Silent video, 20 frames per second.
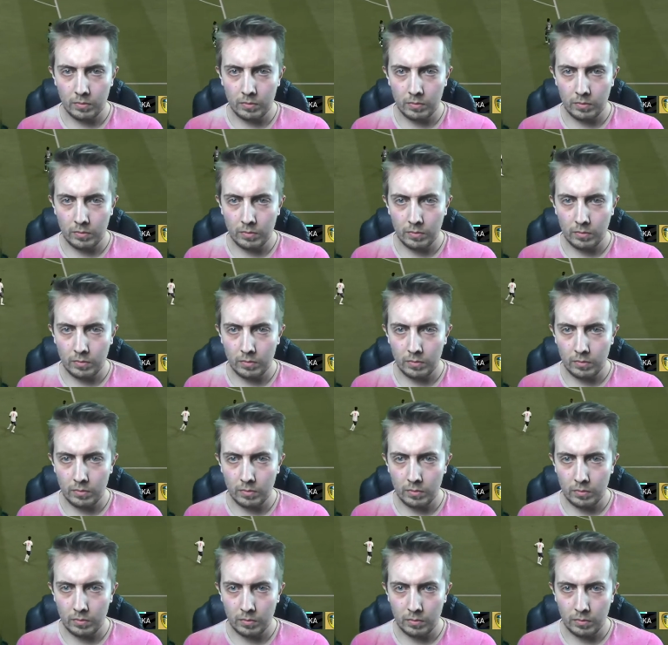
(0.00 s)

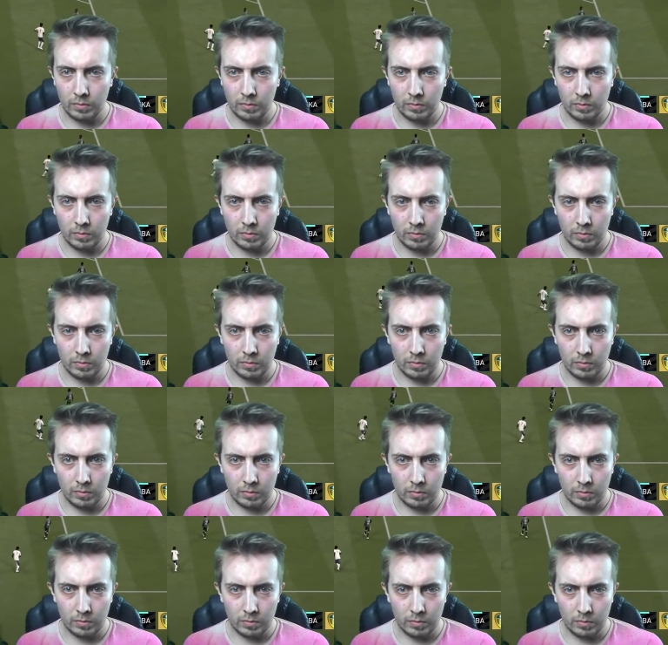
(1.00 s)

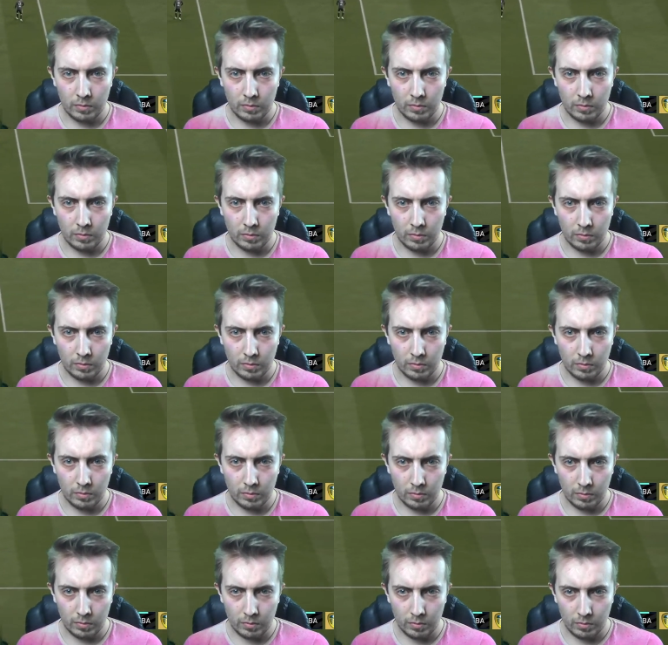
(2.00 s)

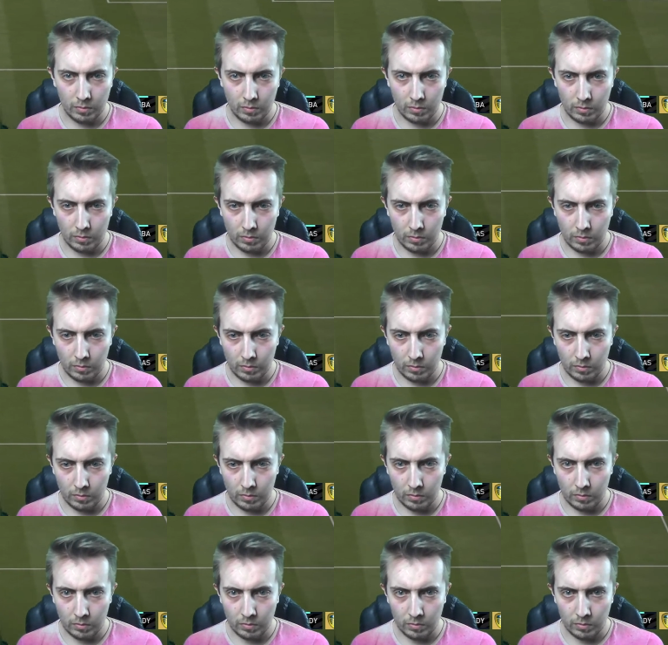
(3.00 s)

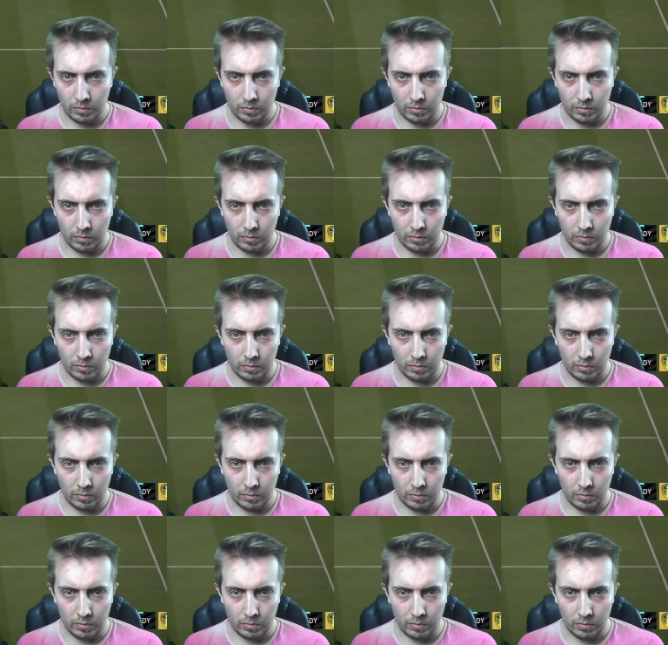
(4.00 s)
(no one is talking)